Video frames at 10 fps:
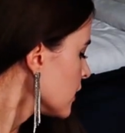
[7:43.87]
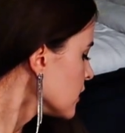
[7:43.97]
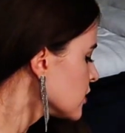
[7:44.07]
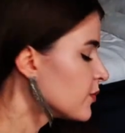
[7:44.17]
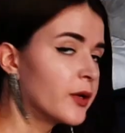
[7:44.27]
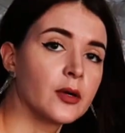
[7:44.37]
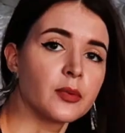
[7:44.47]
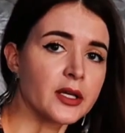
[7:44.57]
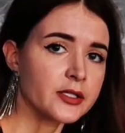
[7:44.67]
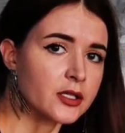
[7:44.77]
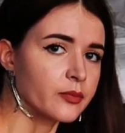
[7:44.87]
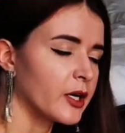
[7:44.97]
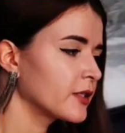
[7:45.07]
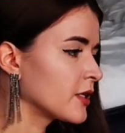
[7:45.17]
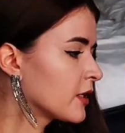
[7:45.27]
spare plastic
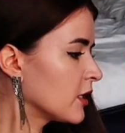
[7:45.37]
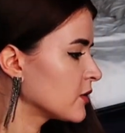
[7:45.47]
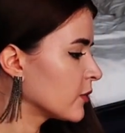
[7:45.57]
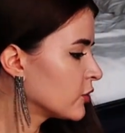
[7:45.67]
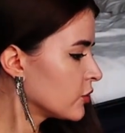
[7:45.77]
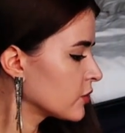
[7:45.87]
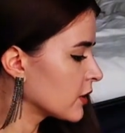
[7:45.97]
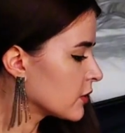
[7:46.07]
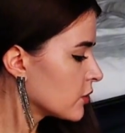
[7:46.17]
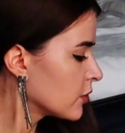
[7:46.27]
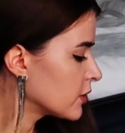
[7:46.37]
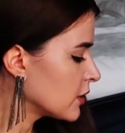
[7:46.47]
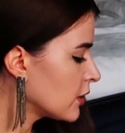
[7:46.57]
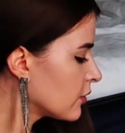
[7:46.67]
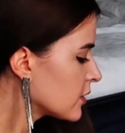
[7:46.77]
bags in case my shoes get
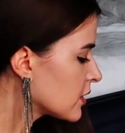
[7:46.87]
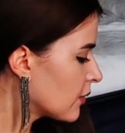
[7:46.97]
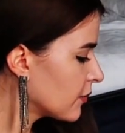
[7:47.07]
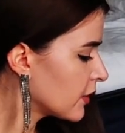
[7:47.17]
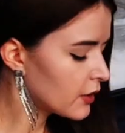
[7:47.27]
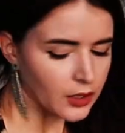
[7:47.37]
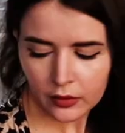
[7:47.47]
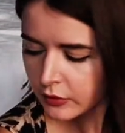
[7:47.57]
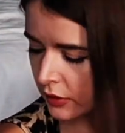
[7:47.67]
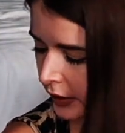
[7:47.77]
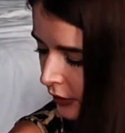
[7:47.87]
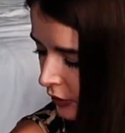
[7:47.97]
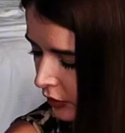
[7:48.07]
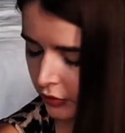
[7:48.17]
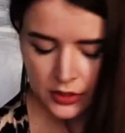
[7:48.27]
dirty or something. I would like
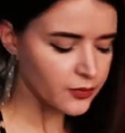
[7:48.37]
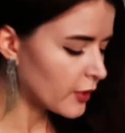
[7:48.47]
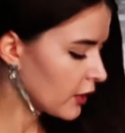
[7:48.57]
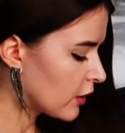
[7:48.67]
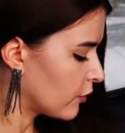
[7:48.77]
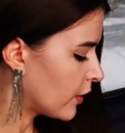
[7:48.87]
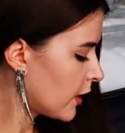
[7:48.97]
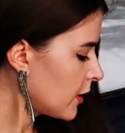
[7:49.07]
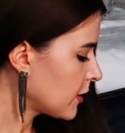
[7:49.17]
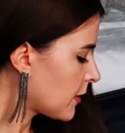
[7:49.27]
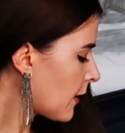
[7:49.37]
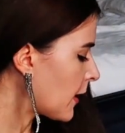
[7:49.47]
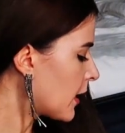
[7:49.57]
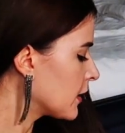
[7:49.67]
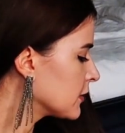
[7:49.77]
throw this bag away,
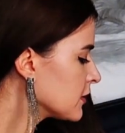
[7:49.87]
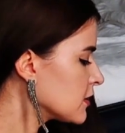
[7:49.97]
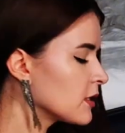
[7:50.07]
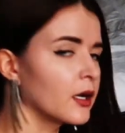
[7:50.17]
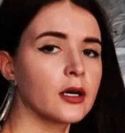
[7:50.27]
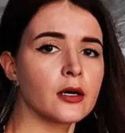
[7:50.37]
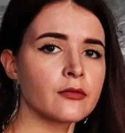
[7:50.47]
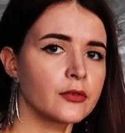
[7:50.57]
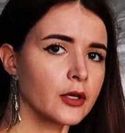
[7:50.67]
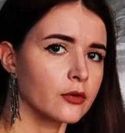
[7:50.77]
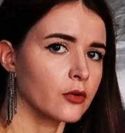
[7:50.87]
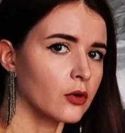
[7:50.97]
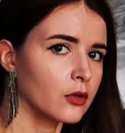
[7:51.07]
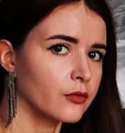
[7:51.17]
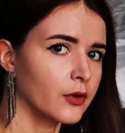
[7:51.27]
and I have the
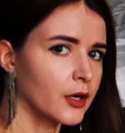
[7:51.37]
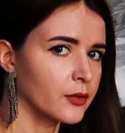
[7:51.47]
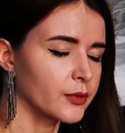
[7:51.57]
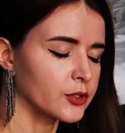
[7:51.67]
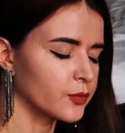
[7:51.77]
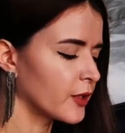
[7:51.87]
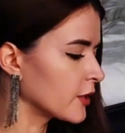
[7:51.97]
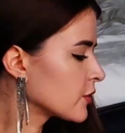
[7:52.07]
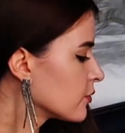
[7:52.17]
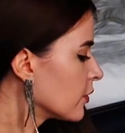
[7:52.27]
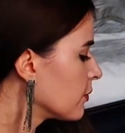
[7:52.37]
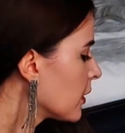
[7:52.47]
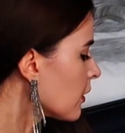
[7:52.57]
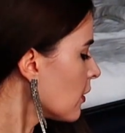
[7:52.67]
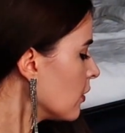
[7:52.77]
roll of garbage bags with
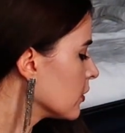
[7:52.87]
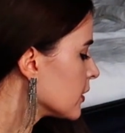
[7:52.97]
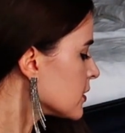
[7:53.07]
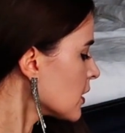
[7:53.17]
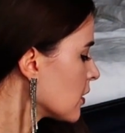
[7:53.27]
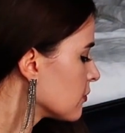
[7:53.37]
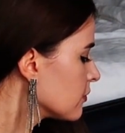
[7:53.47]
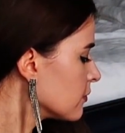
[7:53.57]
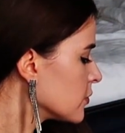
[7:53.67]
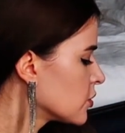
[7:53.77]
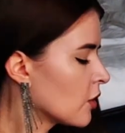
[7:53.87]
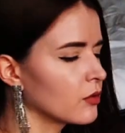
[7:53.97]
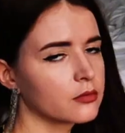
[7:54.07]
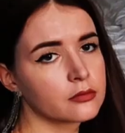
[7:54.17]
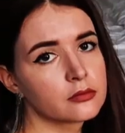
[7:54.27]
me all the time. So
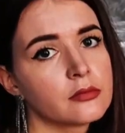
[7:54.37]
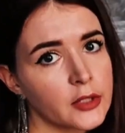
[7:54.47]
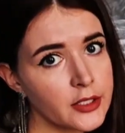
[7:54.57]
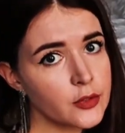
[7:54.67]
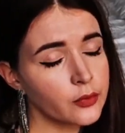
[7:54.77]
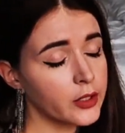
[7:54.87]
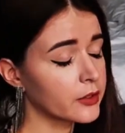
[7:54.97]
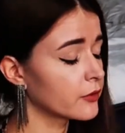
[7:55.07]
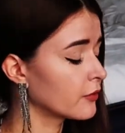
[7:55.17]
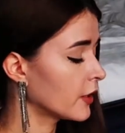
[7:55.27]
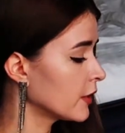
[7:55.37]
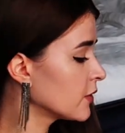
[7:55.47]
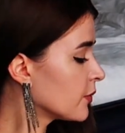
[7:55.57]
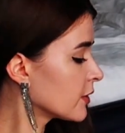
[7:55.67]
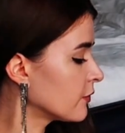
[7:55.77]
that's weird, right?
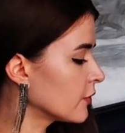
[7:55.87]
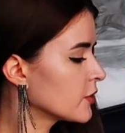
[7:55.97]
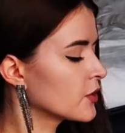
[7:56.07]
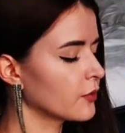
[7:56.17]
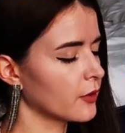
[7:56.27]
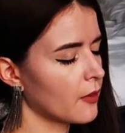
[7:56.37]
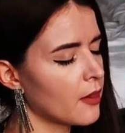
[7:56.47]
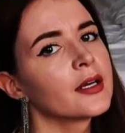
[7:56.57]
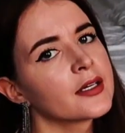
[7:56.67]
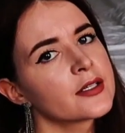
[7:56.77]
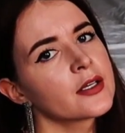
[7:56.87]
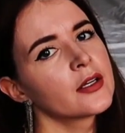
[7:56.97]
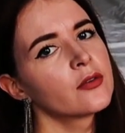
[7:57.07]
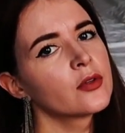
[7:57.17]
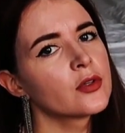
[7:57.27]
But first of all, like I said, I
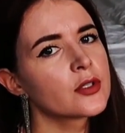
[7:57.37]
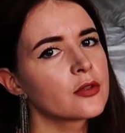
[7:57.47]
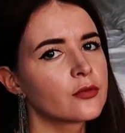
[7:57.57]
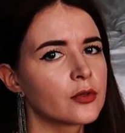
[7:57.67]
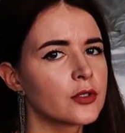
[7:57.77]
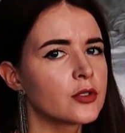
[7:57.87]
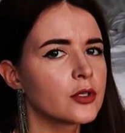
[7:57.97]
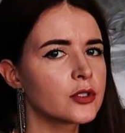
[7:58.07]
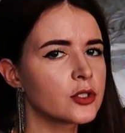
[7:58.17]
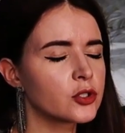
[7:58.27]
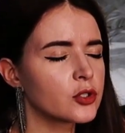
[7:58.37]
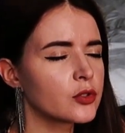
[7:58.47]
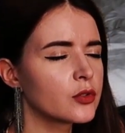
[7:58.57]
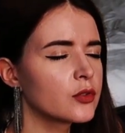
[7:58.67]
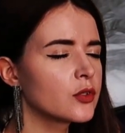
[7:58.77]
would use it for dirty
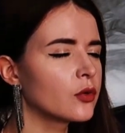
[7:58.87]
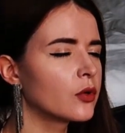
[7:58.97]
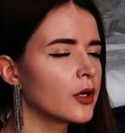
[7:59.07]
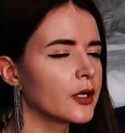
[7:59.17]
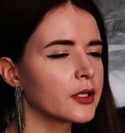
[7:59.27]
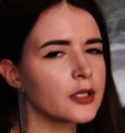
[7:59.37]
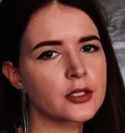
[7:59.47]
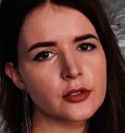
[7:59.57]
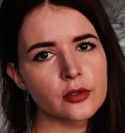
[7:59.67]
shoes, or in case I do